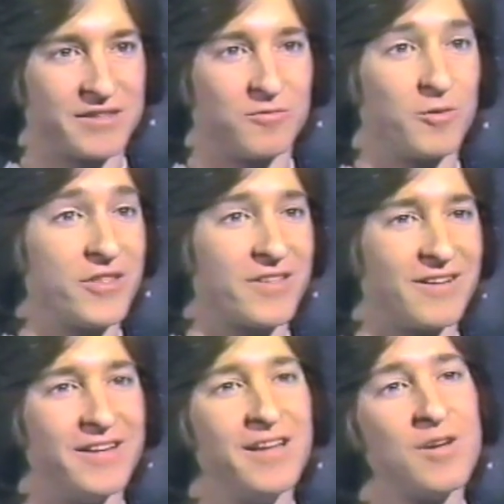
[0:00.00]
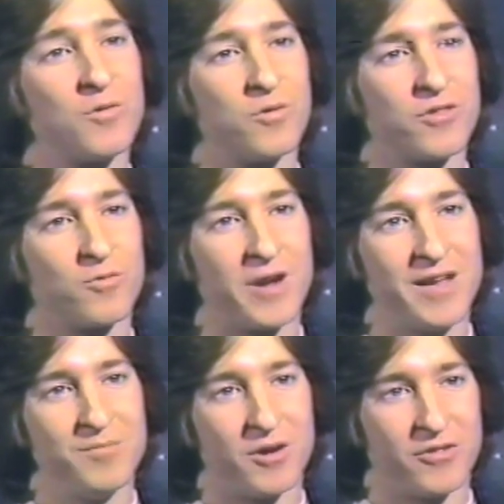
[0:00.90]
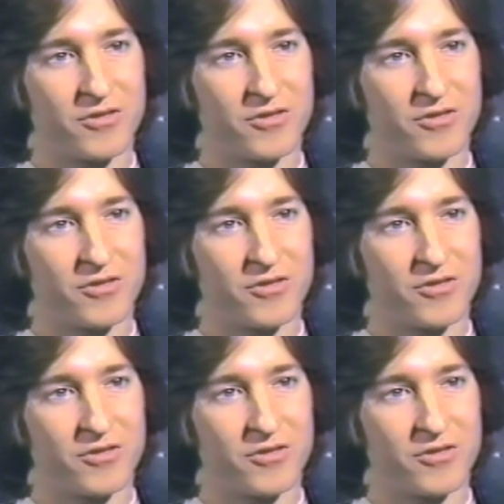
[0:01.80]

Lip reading: recently was Rainbow,